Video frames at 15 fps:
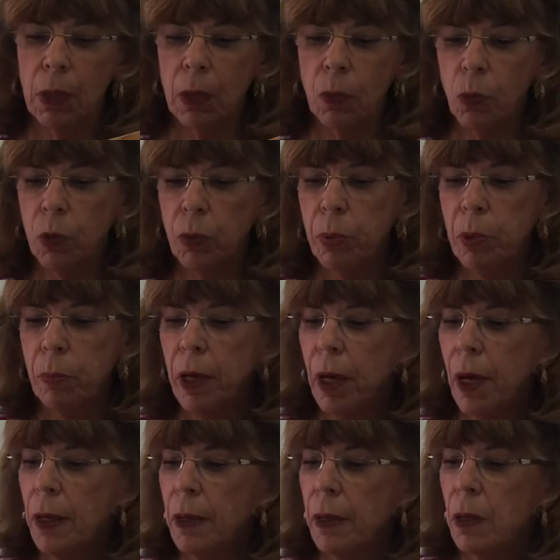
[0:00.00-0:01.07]
it wouldn't be
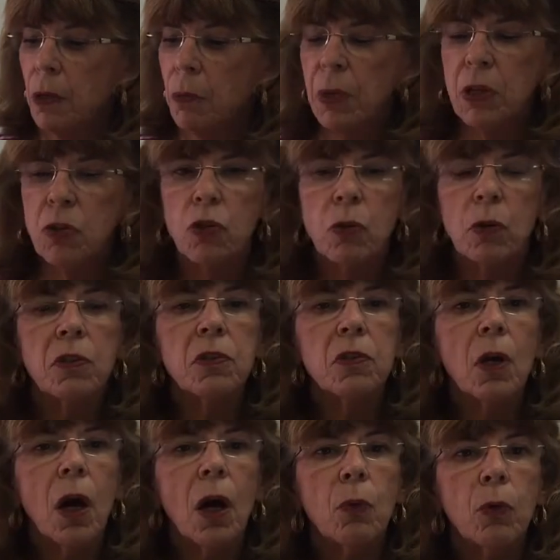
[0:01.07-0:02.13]
bad. Make sure it's
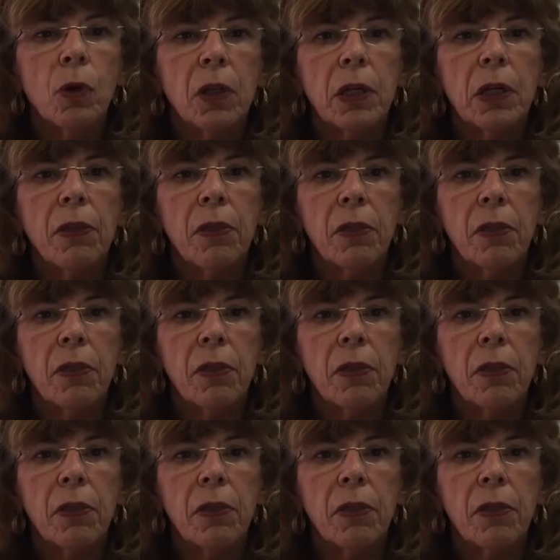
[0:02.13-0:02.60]
not really